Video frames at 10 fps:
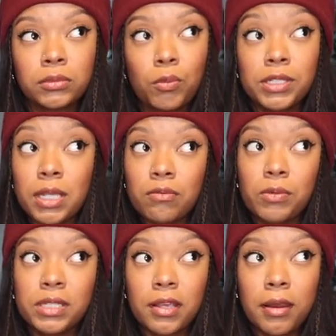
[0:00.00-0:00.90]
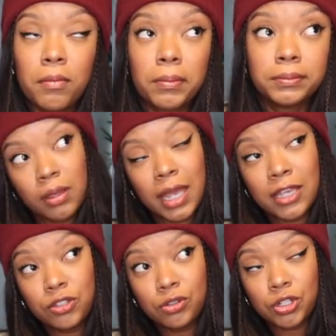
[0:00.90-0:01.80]
We Said What We Said,
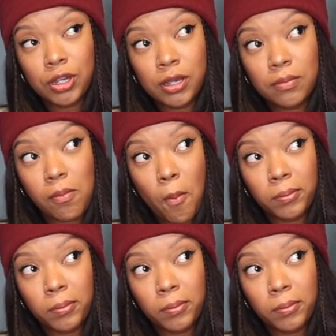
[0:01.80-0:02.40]
As You Should,